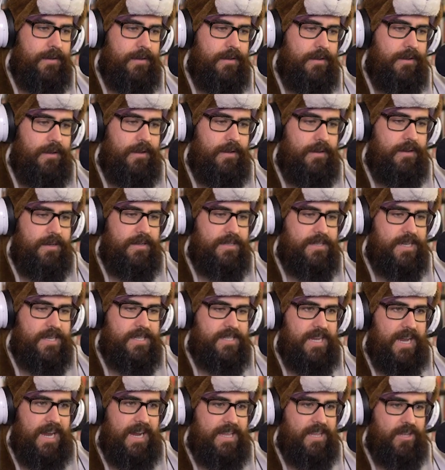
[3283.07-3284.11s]
Okay. That's
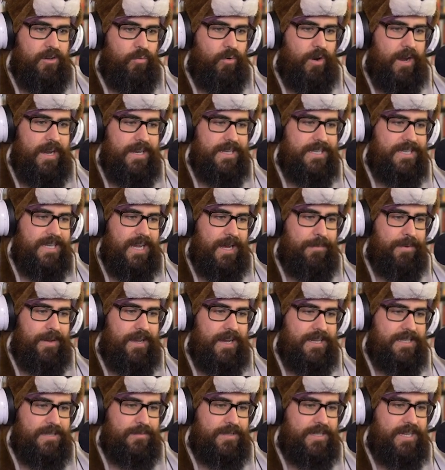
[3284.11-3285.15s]
exactly right. It's not
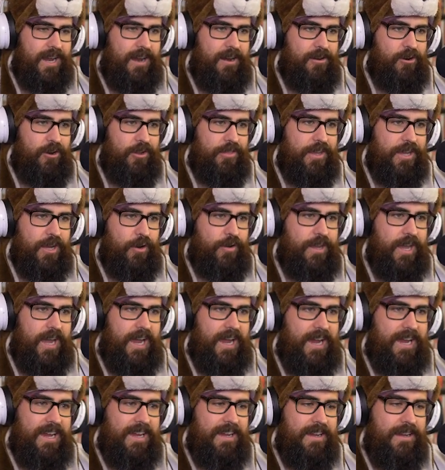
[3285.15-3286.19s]
because I'm scared or anything,
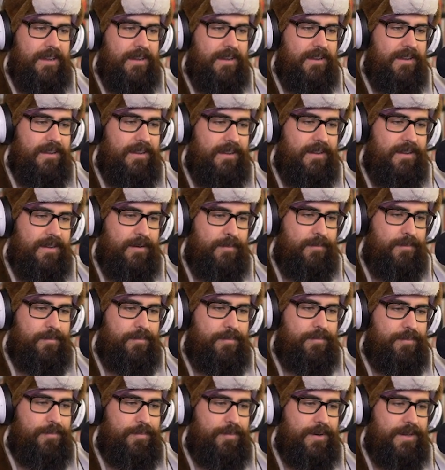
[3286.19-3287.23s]
okay? Sure,
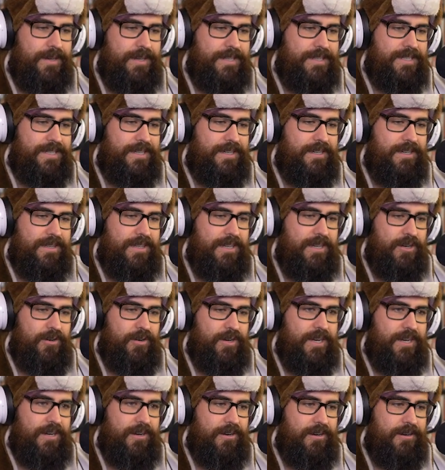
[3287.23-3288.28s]
whatever. But it's good that
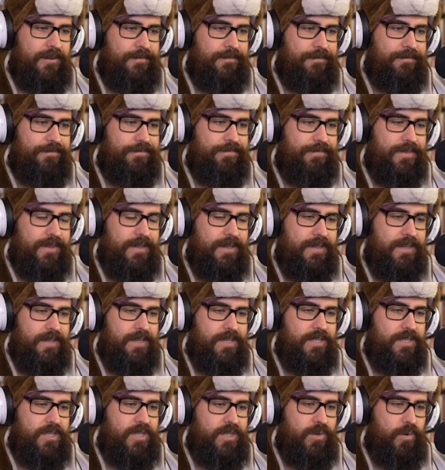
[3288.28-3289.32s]
you're here.
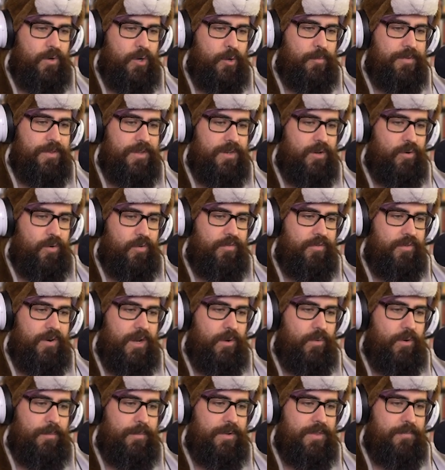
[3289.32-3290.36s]
She won't open the door for
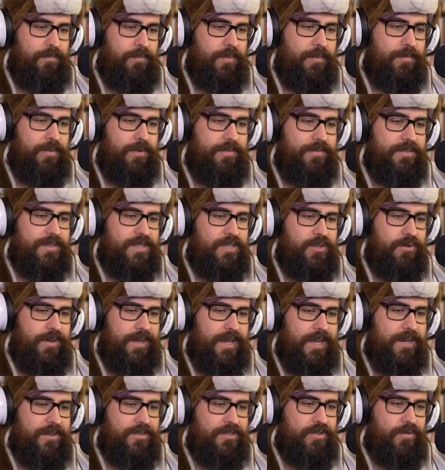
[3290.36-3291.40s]
anyone but the member of the
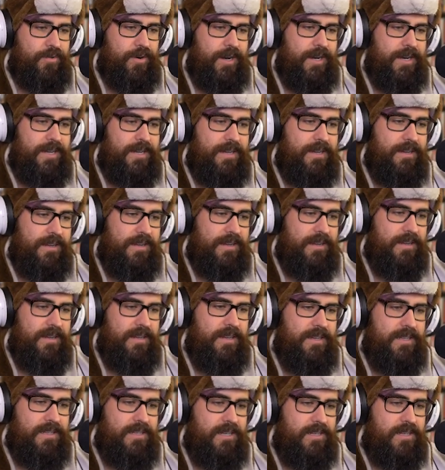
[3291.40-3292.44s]
student council, right? Ben?
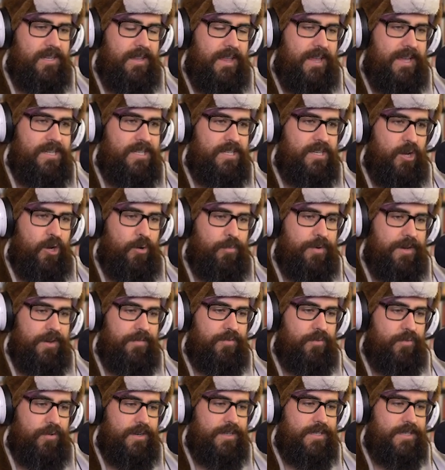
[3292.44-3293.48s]
So tell Angie to open
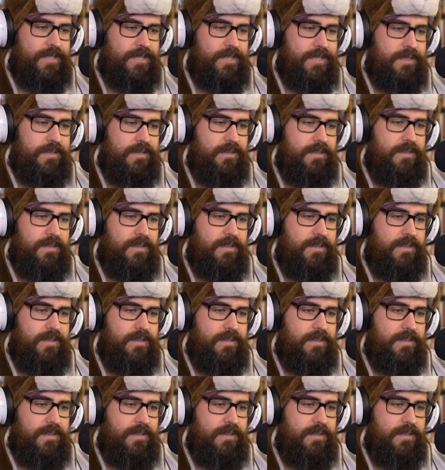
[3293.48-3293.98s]
it for us.